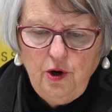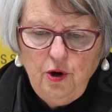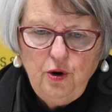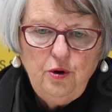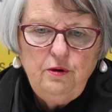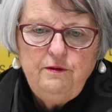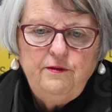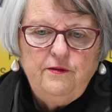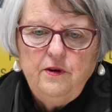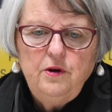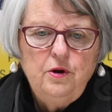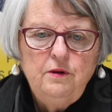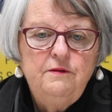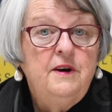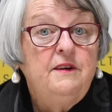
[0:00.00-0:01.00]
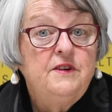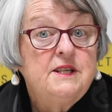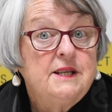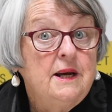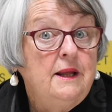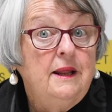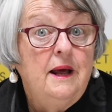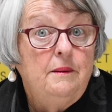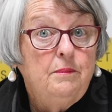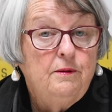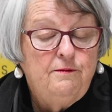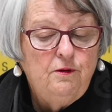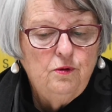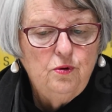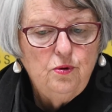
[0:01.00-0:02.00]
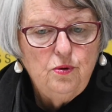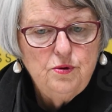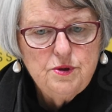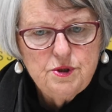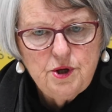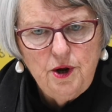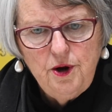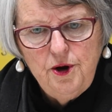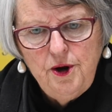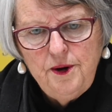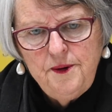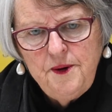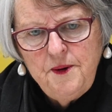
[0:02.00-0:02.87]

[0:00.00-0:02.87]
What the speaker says: who've never seen that before. So